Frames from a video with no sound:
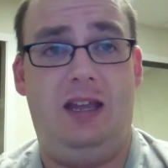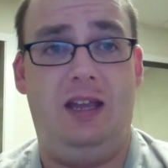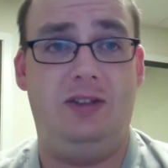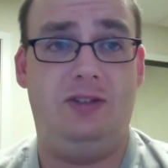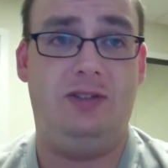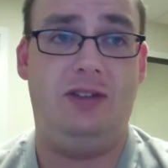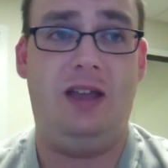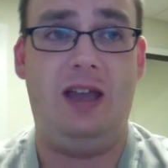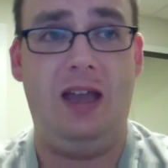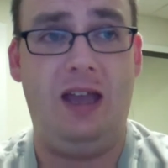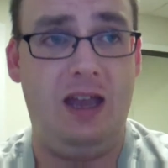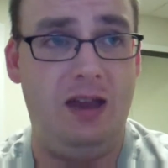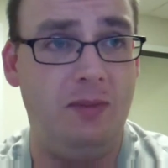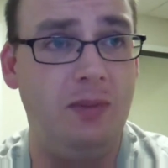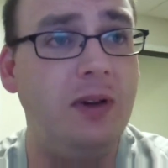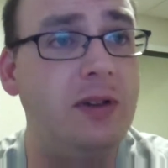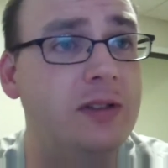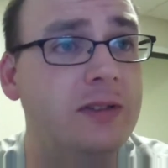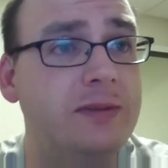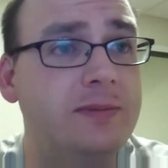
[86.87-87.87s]
his
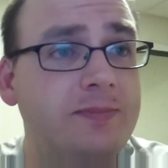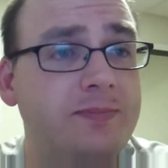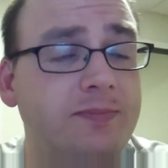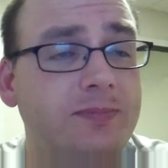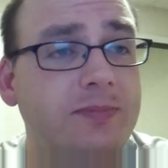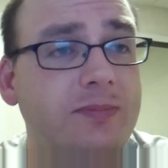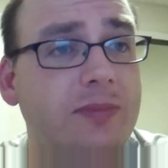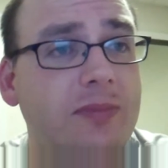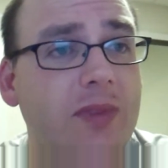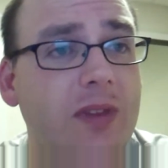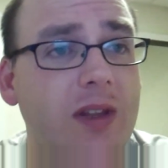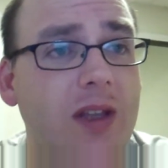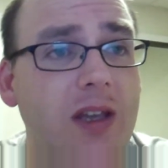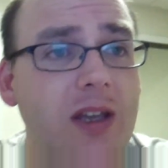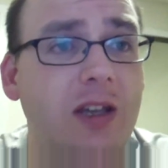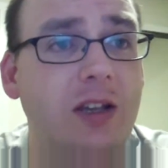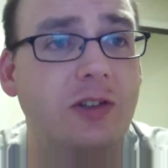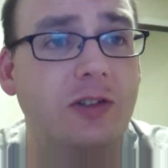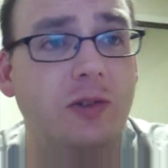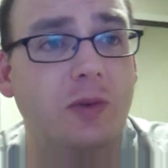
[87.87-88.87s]
name
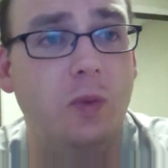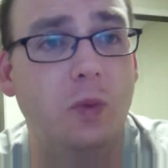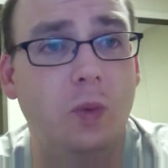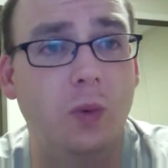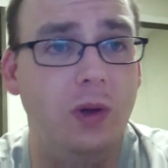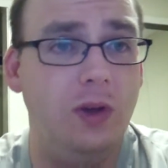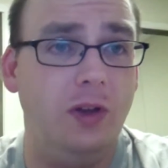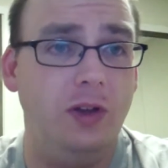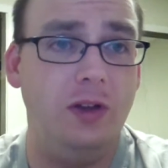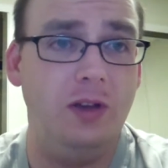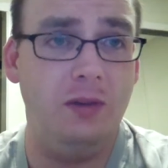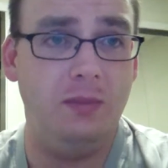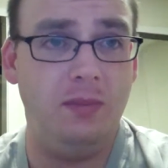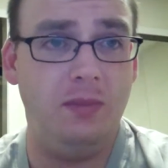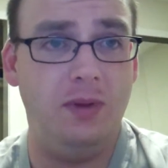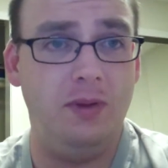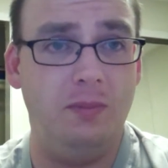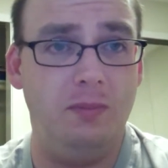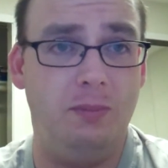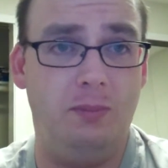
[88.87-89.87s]
is
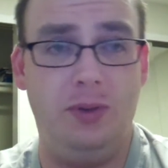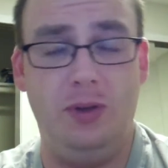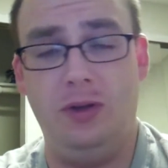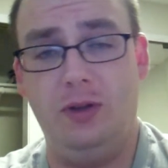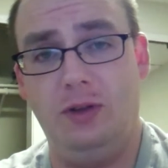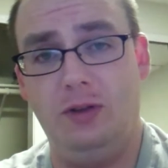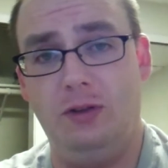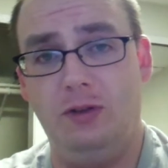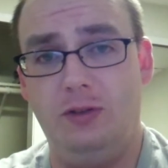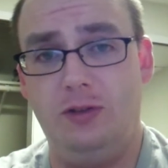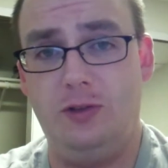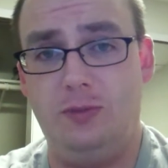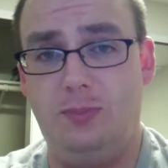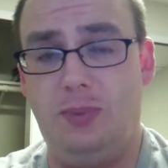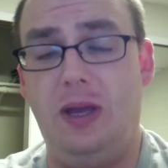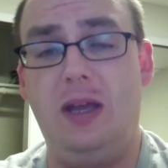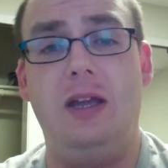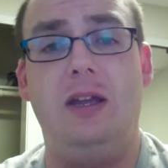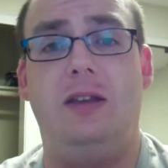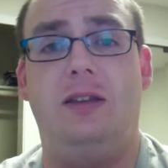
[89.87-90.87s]
William Bill
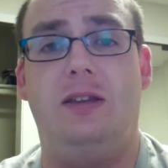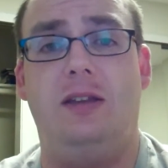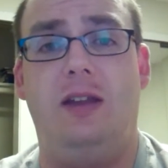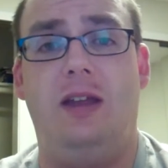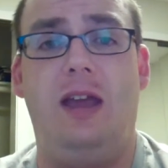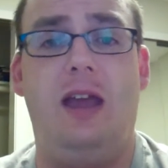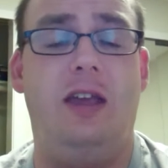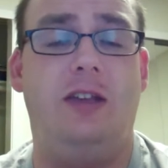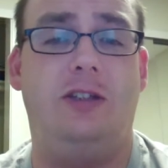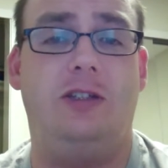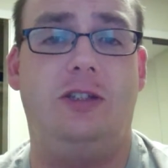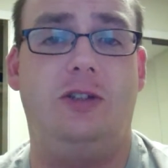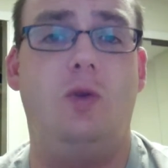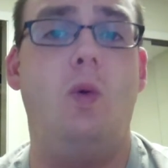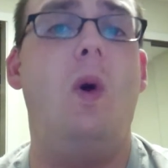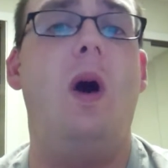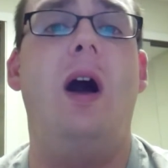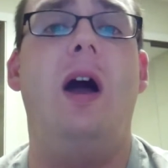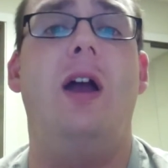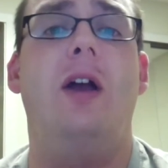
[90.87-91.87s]
Speight
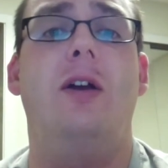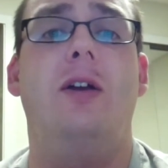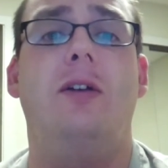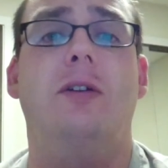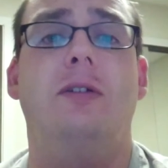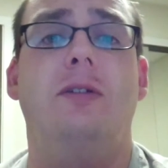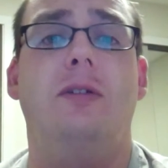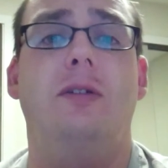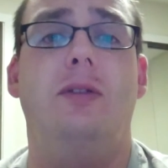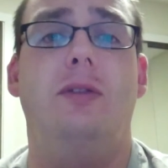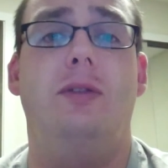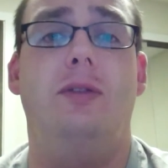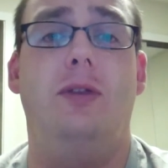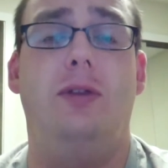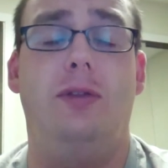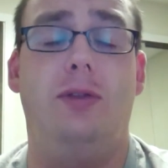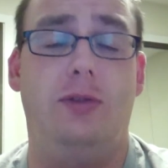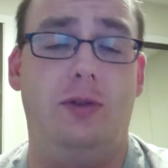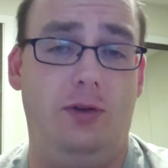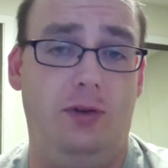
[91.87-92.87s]
Esquire
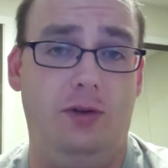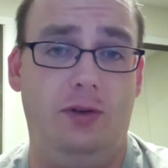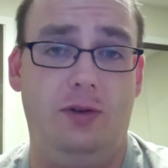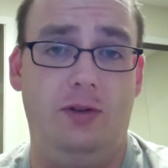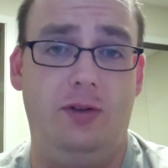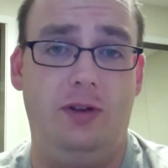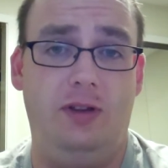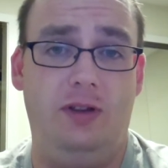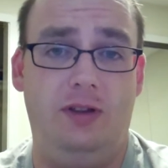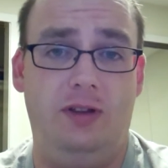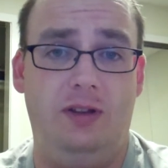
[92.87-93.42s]
III.